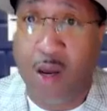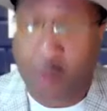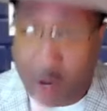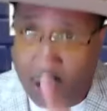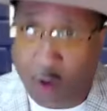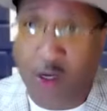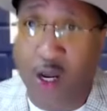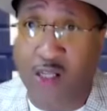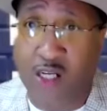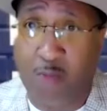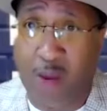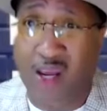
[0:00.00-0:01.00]
We know
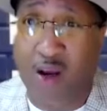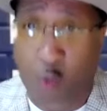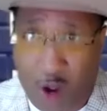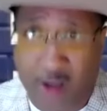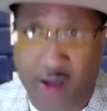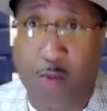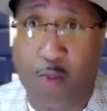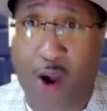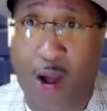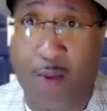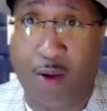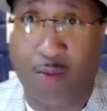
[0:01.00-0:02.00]
Dusty Baker wasn't the
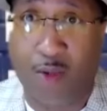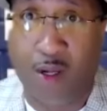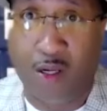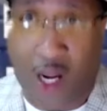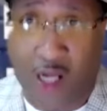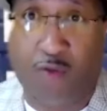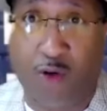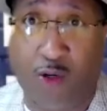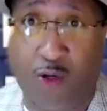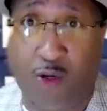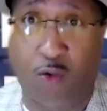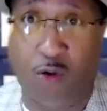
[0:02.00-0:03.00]
problem. That's for
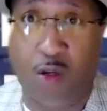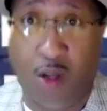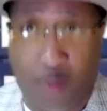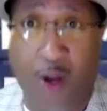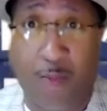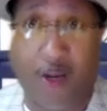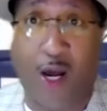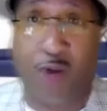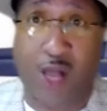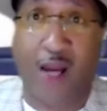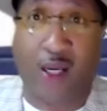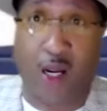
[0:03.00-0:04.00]
certain. People that
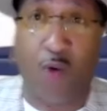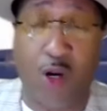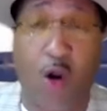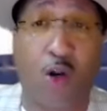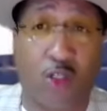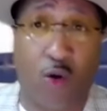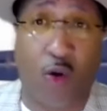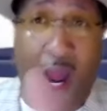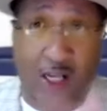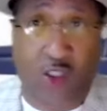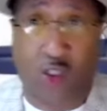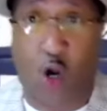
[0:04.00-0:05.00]
was out there, we heard you
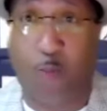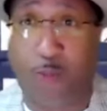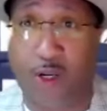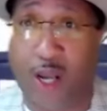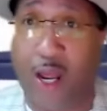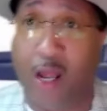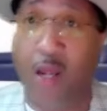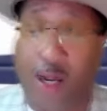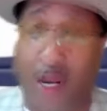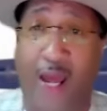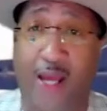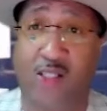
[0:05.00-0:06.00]
guys chirping
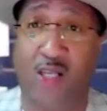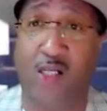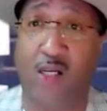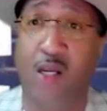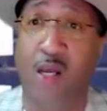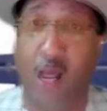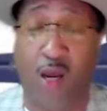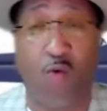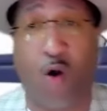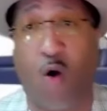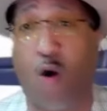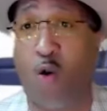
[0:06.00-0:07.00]
last season and
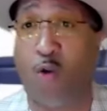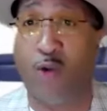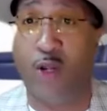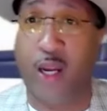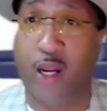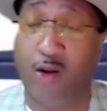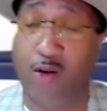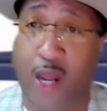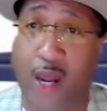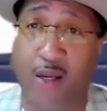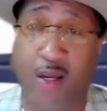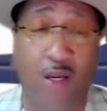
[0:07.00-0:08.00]
all on the
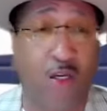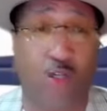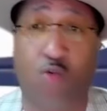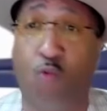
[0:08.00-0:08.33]
internet just